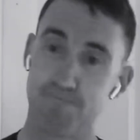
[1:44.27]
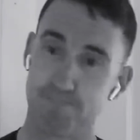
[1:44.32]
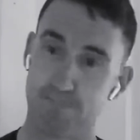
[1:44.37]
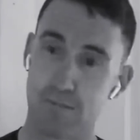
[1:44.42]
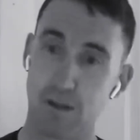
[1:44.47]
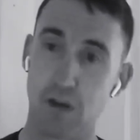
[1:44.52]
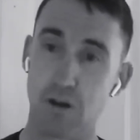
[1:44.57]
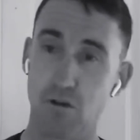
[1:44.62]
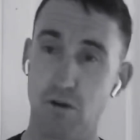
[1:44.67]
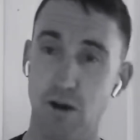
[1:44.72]

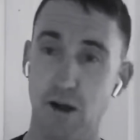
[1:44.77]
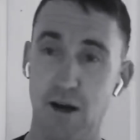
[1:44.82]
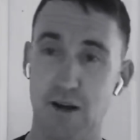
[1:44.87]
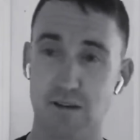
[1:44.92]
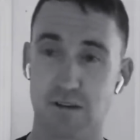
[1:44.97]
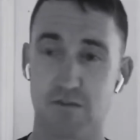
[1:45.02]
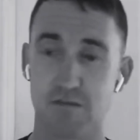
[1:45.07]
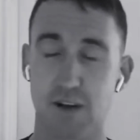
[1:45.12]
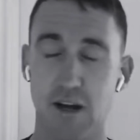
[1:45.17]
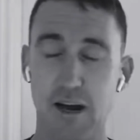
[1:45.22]
then you'll
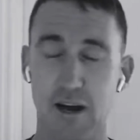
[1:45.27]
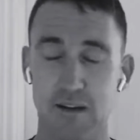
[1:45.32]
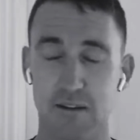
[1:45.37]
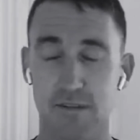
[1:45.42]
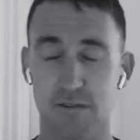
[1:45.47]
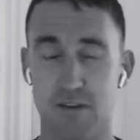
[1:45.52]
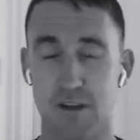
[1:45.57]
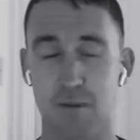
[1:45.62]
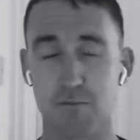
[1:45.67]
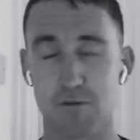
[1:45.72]
do
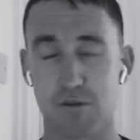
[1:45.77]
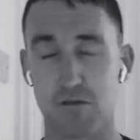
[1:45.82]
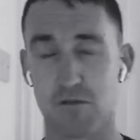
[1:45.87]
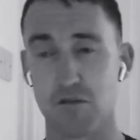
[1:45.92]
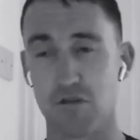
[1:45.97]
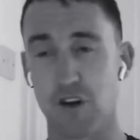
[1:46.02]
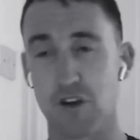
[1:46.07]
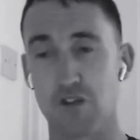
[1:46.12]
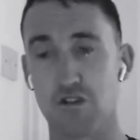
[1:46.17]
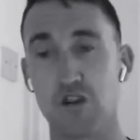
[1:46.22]
active Samson
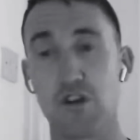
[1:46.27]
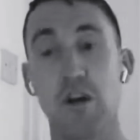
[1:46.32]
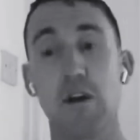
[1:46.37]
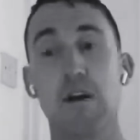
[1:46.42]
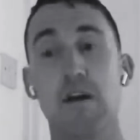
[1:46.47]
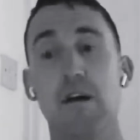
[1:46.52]
stretch,